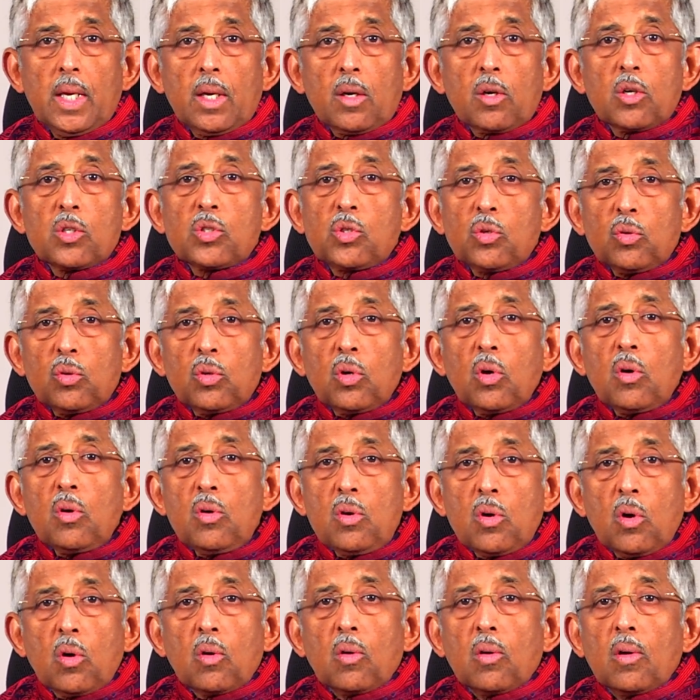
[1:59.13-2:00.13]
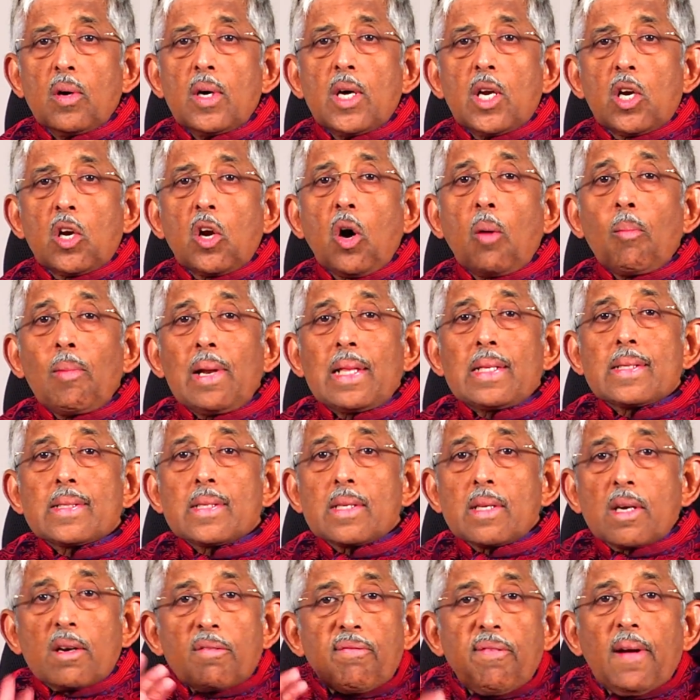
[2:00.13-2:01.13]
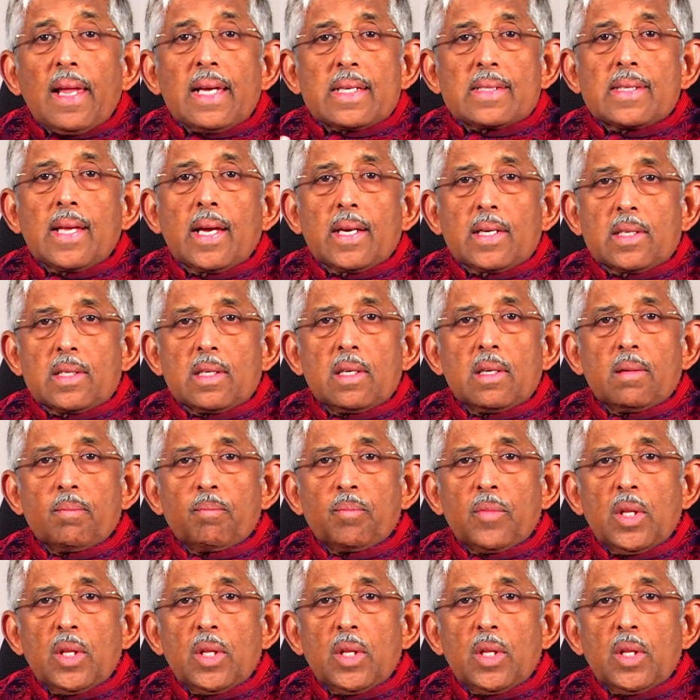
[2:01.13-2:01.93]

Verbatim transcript: because you don't know. Normally, there's a reflex action.